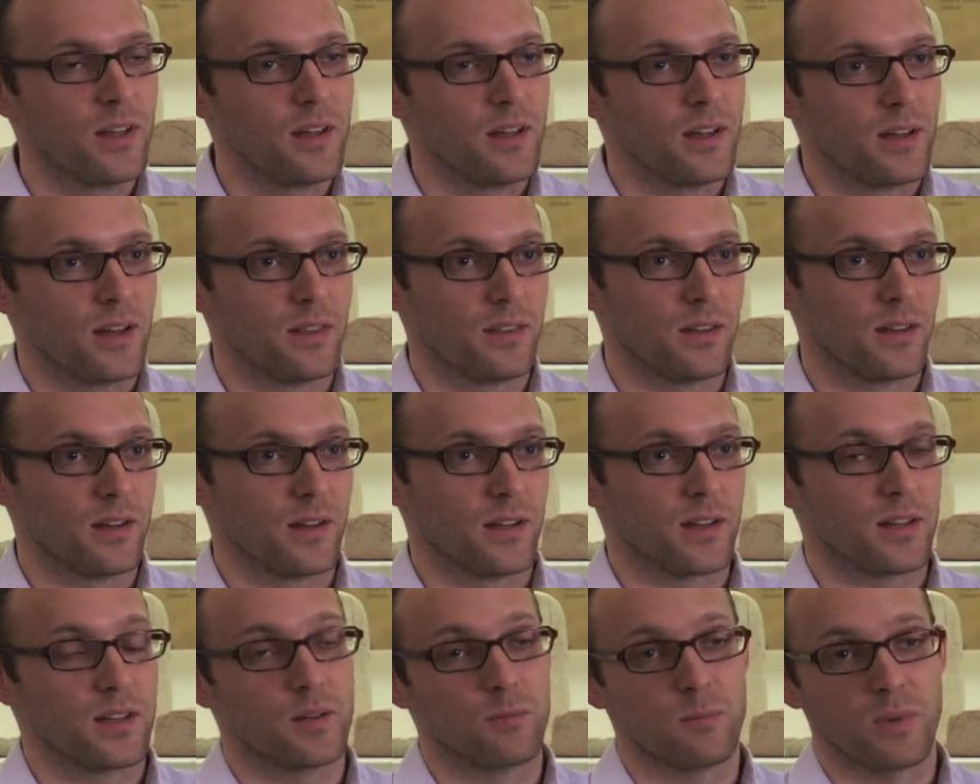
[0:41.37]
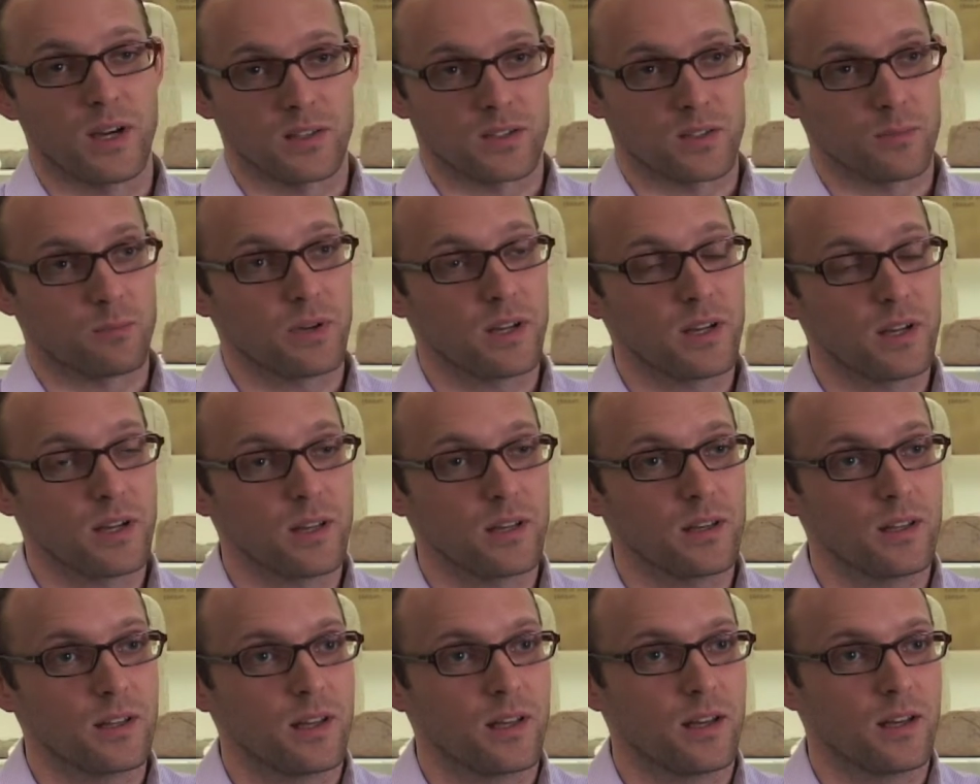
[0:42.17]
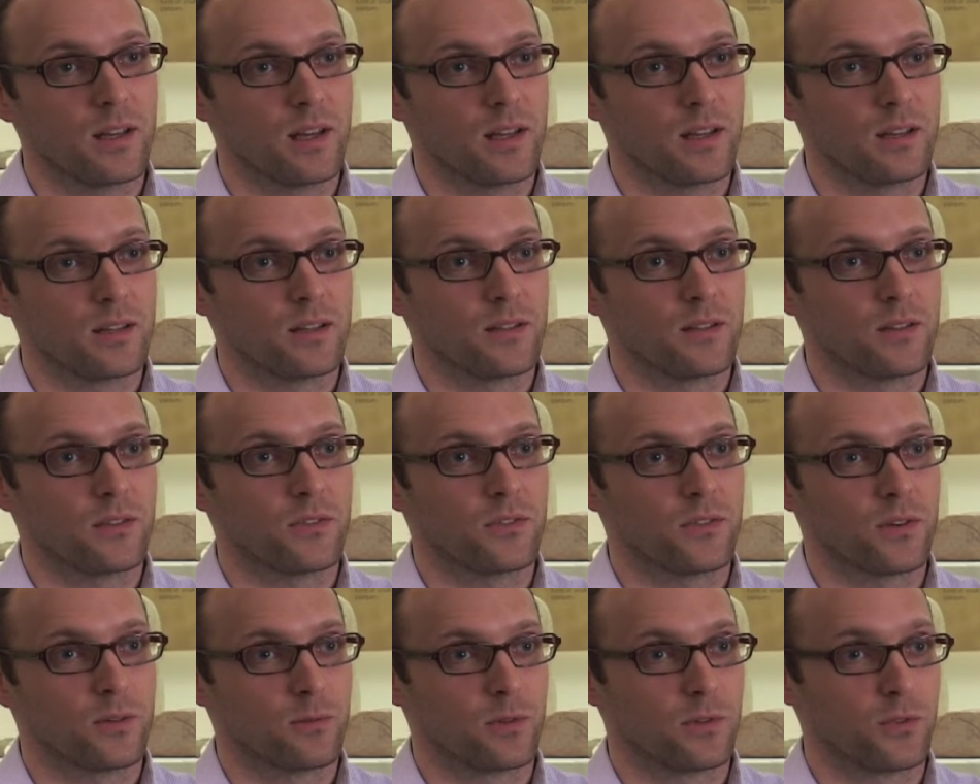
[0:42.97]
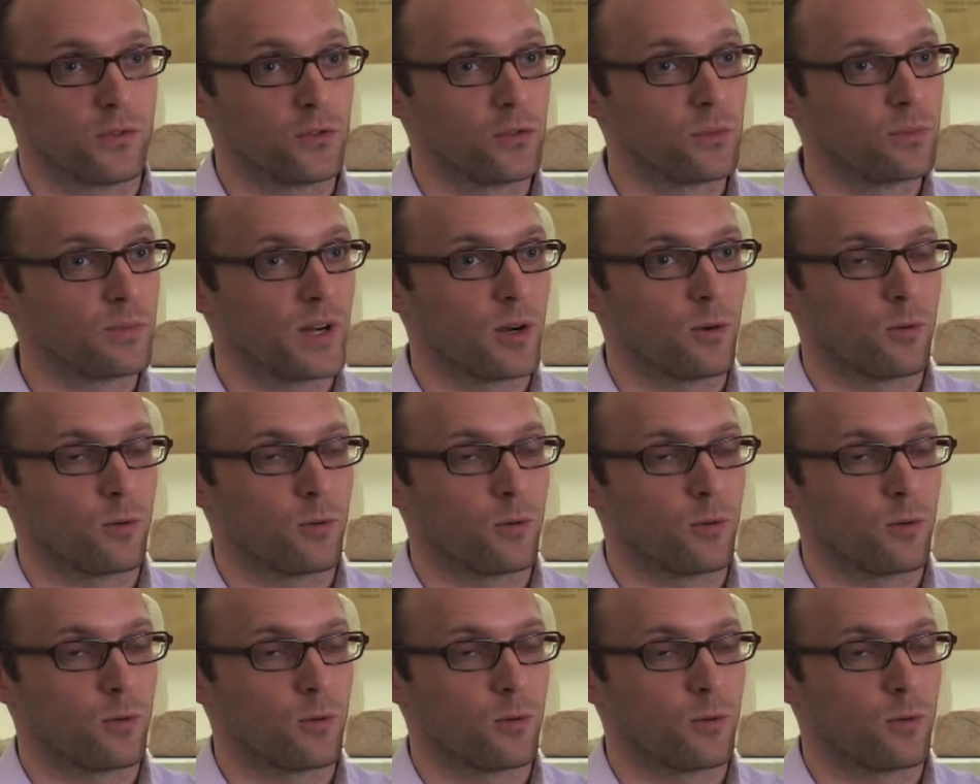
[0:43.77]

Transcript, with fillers: And then I came back to Penn and resumed my